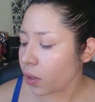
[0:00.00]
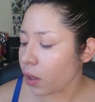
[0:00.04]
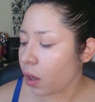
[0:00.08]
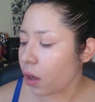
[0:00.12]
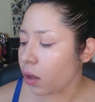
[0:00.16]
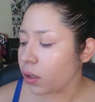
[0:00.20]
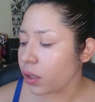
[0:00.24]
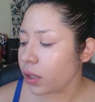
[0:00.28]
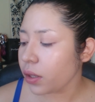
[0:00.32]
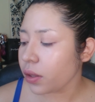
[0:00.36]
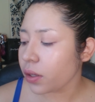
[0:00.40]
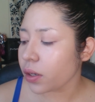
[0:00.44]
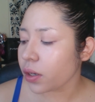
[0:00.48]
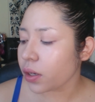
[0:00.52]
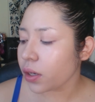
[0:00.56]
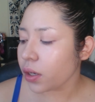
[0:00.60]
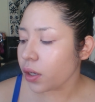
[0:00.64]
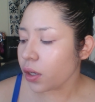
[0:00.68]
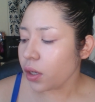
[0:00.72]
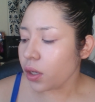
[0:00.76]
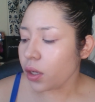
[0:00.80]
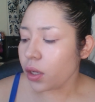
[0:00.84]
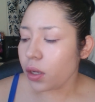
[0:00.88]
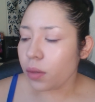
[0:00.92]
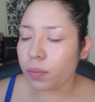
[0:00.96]
I'll either
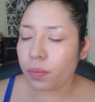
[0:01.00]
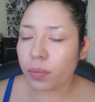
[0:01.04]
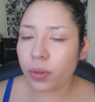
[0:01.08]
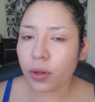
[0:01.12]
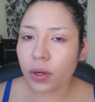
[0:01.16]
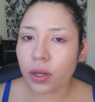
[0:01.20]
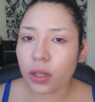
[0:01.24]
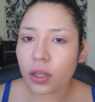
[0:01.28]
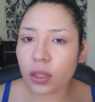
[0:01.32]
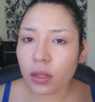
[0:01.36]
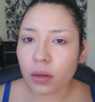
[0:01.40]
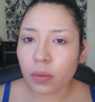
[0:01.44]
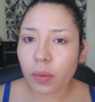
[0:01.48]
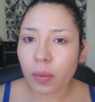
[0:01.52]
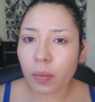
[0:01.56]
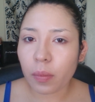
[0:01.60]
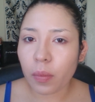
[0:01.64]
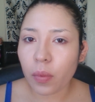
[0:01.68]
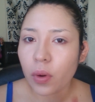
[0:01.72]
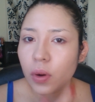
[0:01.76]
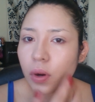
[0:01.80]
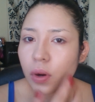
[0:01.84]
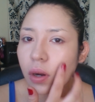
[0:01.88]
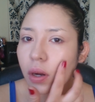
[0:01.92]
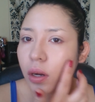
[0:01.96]
put a little bit
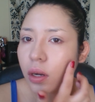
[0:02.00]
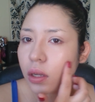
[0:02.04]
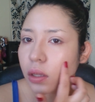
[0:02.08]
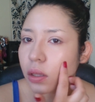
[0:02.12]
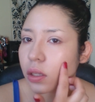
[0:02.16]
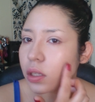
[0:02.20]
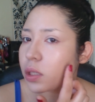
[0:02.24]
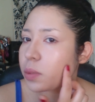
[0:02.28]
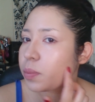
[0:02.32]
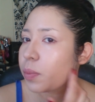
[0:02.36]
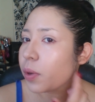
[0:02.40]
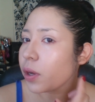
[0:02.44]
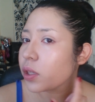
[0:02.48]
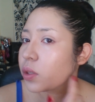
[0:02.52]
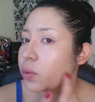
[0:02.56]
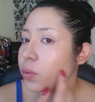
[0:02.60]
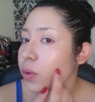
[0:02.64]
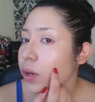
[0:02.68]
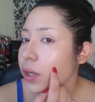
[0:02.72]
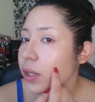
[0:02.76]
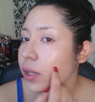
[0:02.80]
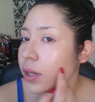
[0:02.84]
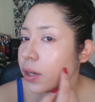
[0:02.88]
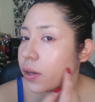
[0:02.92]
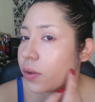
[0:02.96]
more in the spots
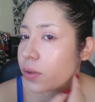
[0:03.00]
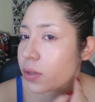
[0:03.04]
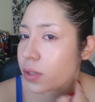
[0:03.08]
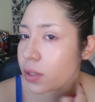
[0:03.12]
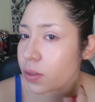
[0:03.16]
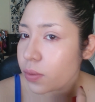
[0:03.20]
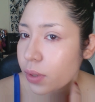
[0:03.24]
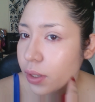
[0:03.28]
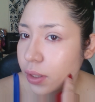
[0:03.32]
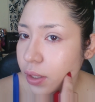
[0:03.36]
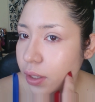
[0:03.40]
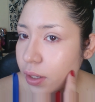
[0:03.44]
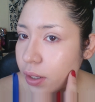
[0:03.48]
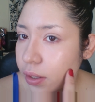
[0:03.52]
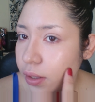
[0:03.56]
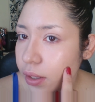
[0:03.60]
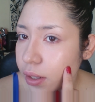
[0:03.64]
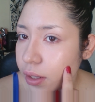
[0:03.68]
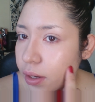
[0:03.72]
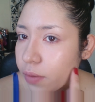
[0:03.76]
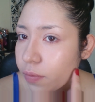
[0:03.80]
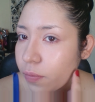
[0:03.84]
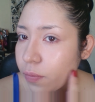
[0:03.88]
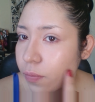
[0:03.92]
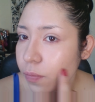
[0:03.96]
where I need to. You see right there, it
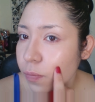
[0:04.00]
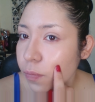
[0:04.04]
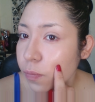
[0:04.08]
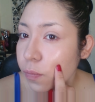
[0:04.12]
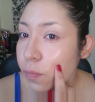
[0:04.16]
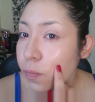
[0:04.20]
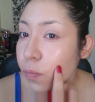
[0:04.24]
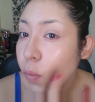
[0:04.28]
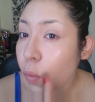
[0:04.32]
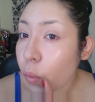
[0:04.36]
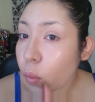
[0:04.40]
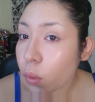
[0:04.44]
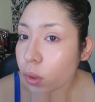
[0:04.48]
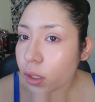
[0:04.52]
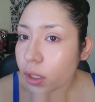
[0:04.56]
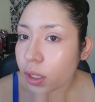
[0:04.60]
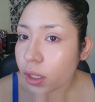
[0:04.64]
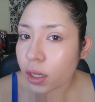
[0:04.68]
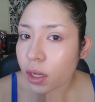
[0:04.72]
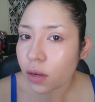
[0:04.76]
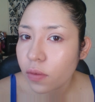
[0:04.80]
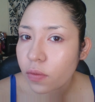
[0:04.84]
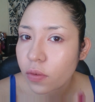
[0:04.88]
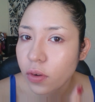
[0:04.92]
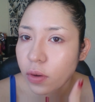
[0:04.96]
didn't fully
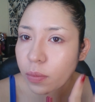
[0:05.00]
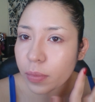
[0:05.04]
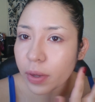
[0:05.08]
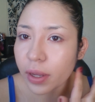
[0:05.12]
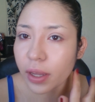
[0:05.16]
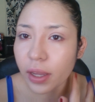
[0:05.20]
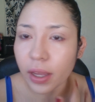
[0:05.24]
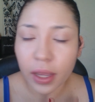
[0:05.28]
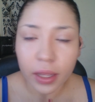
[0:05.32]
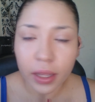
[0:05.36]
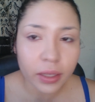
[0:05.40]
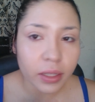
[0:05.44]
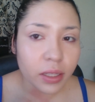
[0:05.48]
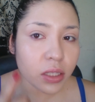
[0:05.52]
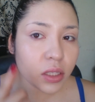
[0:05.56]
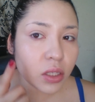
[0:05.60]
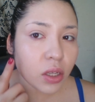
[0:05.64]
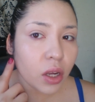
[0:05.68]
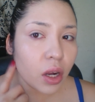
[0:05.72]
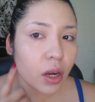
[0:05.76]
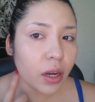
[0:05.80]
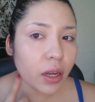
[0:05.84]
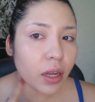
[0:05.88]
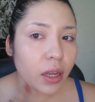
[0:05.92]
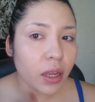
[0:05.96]
cover my acne
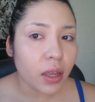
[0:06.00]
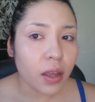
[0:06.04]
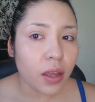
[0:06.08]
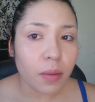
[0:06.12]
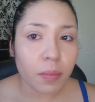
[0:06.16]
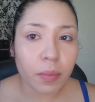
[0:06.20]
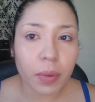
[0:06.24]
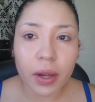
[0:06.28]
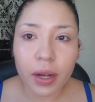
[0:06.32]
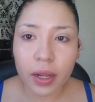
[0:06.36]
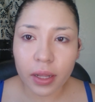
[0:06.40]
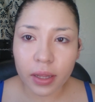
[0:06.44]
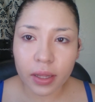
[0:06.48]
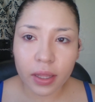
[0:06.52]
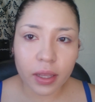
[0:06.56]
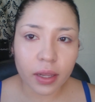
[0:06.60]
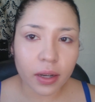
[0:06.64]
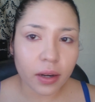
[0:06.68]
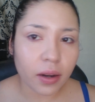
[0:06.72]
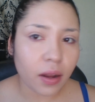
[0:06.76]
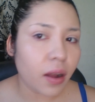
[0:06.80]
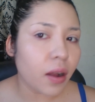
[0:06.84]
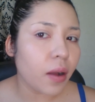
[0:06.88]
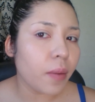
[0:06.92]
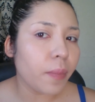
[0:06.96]
scarring, but it
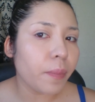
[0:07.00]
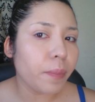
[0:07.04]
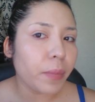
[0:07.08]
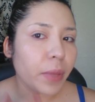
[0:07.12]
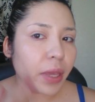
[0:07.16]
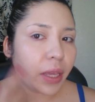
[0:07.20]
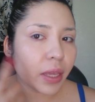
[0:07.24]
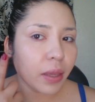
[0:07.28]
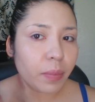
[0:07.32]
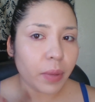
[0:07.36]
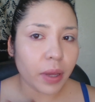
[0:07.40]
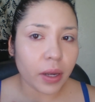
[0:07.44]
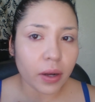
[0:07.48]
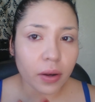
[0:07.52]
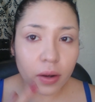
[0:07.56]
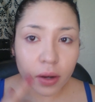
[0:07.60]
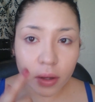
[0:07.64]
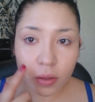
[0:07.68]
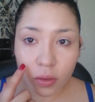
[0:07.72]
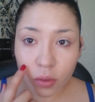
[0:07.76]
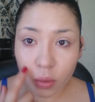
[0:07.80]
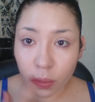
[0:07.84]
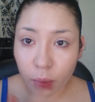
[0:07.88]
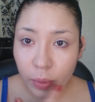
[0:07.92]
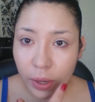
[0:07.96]
did make it
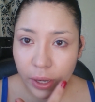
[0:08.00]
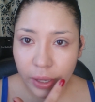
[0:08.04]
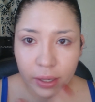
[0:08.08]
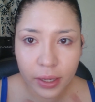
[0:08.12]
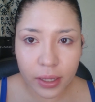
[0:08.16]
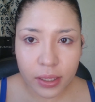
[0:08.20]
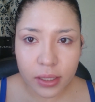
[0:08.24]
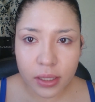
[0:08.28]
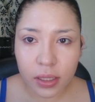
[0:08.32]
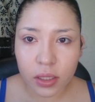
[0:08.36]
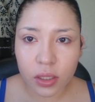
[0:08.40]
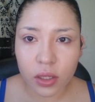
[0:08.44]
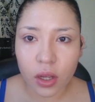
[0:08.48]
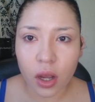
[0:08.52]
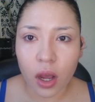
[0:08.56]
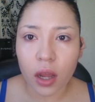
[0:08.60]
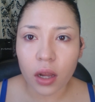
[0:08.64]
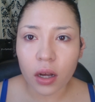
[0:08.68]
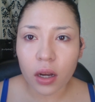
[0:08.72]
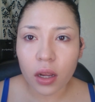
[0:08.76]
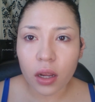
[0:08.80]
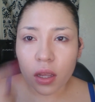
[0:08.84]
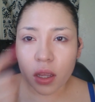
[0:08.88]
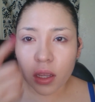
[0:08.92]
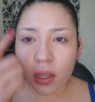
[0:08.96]
better. The redness is gone.